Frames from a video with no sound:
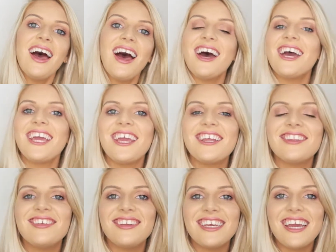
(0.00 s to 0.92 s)
Hi,
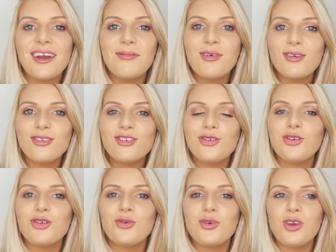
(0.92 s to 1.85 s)
today I'm going to
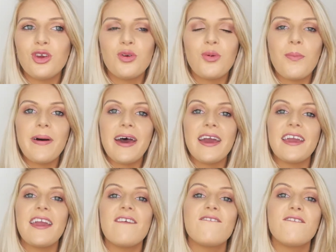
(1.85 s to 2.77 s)
show you
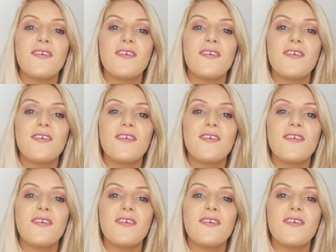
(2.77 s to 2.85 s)
my